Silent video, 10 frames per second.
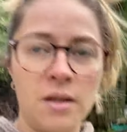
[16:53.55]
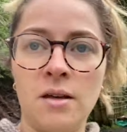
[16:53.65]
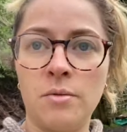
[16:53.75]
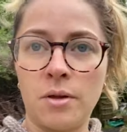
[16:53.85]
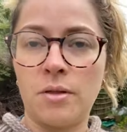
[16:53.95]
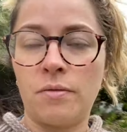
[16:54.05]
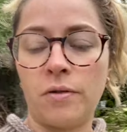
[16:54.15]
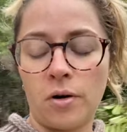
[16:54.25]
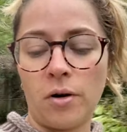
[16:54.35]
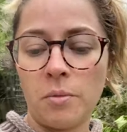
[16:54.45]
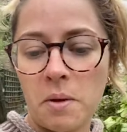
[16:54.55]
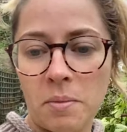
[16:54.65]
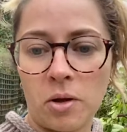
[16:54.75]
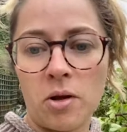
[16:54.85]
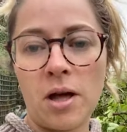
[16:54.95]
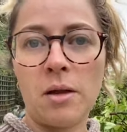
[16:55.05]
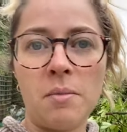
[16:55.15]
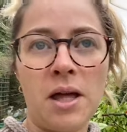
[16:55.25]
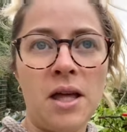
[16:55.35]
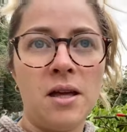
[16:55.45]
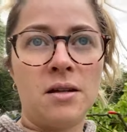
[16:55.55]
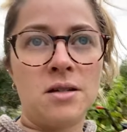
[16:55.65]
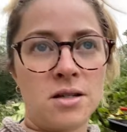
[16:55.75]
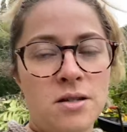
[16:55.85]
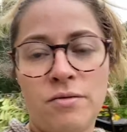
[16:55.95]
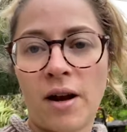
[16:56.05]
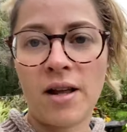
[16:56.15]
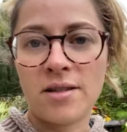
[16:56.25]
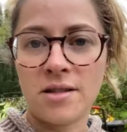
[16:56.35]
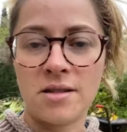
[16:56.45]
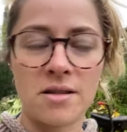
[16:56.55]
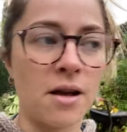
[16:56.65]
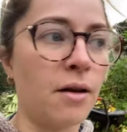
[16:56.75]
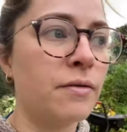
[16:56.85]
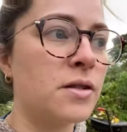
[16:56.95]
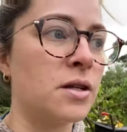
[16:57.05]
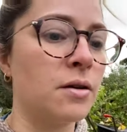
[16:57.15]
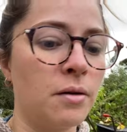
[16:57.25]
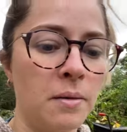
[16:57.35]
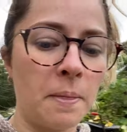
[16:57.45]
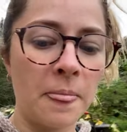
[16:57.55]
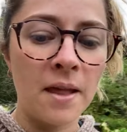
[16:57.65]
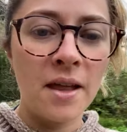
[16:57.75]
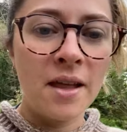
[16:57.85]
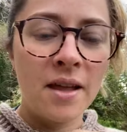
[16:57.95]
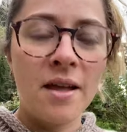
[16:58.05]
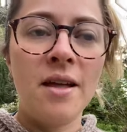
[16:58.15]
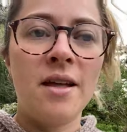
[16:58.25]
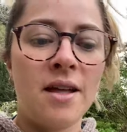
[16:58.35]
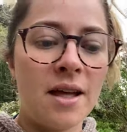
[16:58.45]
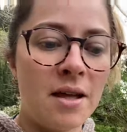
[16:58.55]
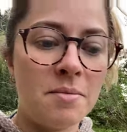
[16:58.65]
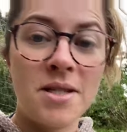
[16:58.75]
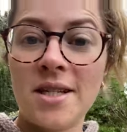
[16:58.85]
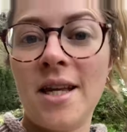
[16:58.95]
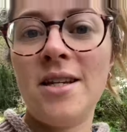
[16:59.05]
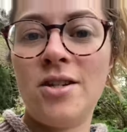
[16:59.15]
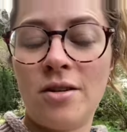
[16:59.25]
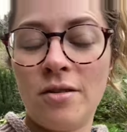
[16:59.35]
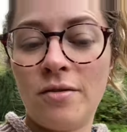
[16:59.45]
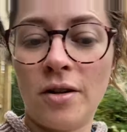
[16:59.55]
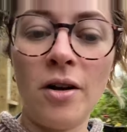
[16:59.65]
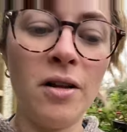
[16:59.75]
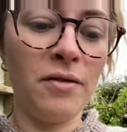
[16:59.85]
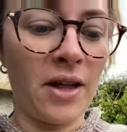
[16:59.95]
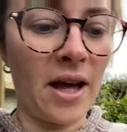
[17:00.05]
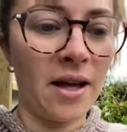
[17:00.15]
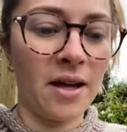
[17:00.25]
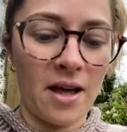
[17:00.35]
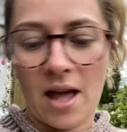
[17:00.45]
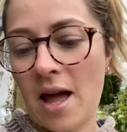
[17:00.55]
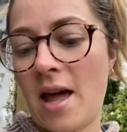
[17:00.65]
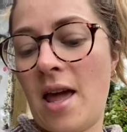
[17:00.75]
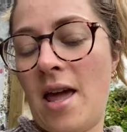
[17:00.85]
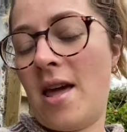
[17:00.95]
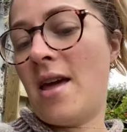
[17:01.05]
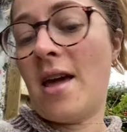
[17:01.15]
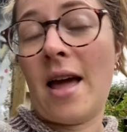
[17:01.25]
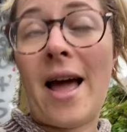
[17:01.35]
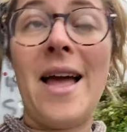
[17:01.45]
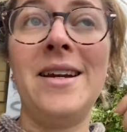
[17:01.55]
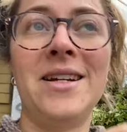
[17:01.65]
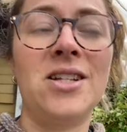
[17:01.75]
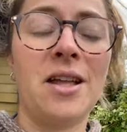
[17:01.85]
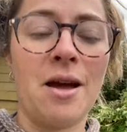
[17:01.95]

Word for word: with for all the people who helped me and just friends and stuff. So um, stay tuned for all of that. I initially I